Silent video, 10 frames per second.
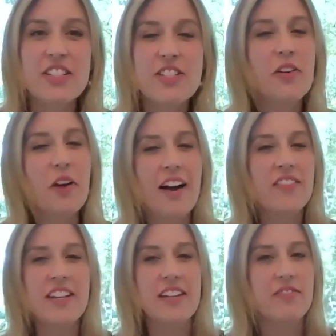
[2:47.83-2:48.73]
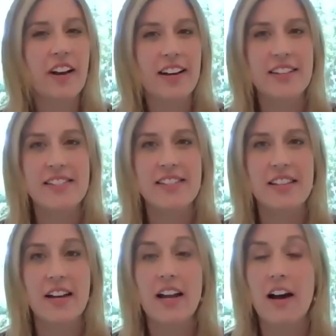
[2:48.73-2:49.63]
Do you have any advice
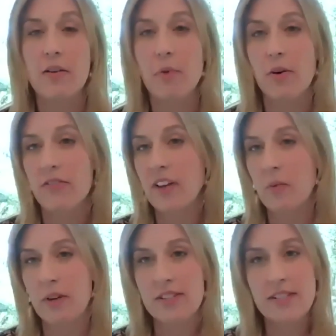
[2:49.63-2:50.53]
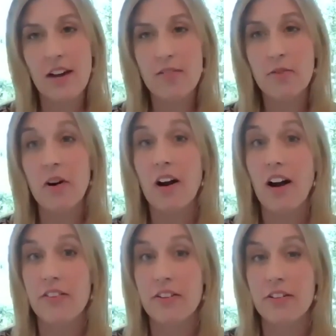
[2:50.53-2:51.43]
on how to motivate oneself or
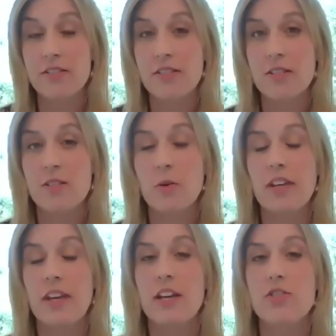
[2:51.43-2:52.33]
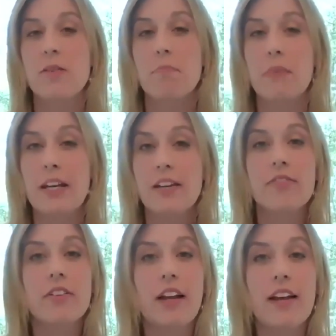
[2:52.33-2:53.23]
others to engage in
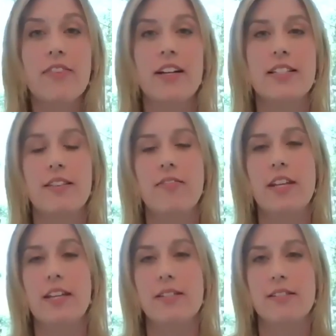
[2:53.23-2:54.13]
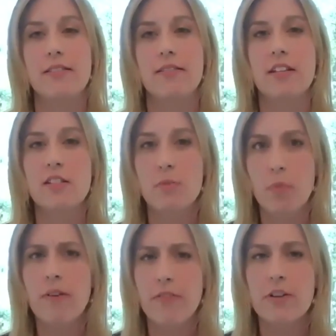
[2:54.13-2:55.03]
meaningful life activities that
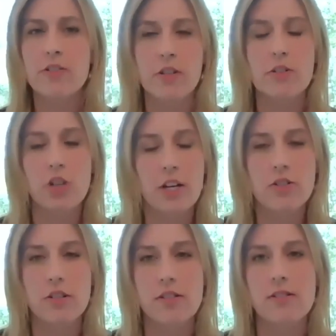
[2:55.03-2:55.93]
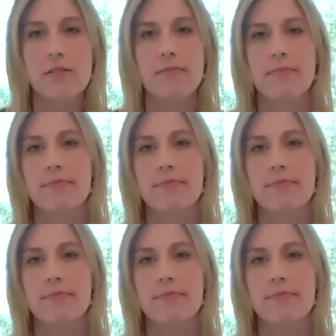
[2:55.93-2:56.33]
support functional changes?